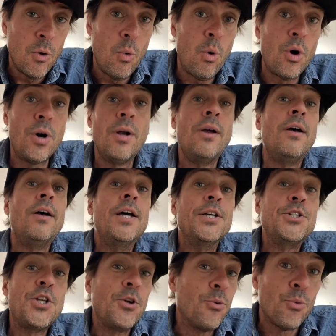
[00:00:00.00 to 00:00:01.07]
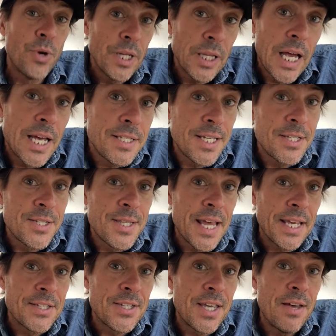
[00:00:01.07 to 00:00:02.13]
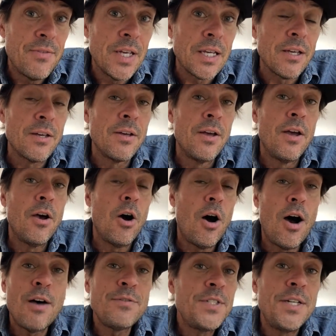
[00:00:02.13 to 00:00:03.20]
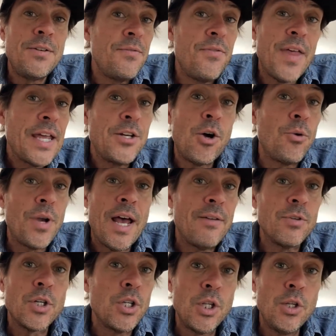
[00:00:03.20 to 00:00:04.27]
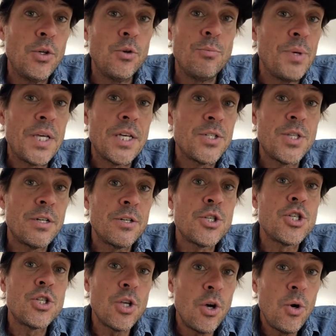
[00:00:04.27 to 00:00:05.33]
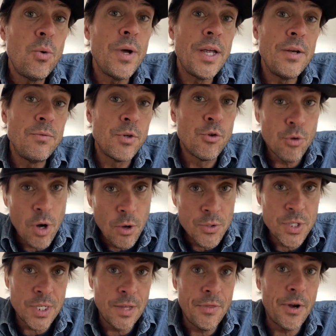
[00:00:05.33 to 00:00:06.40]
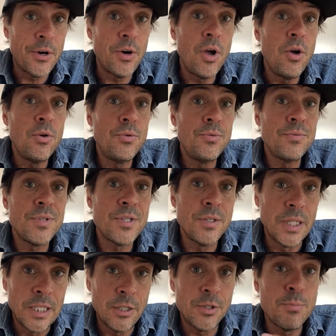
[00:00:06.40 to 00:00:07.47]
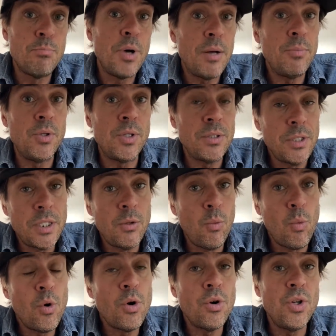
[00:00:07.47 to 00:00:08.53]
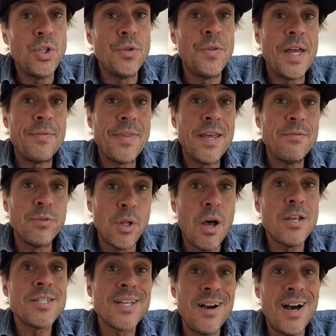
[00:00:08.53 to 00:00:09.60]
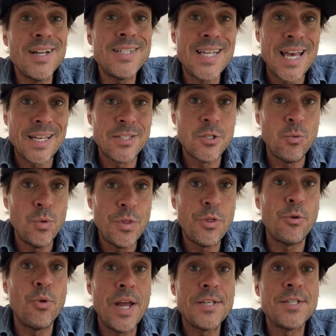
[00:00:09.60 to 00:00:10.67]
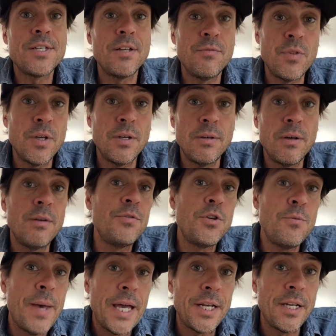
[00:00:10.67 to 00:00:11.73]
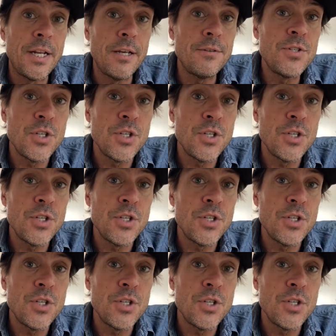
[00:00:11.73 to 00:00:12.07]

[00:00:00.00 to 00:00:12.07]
Or do you realize it's Thanksgiving? Often they don't have a clue because they're so engrossed in their own little bubble, little world, that they've lost context with the rest of humanity.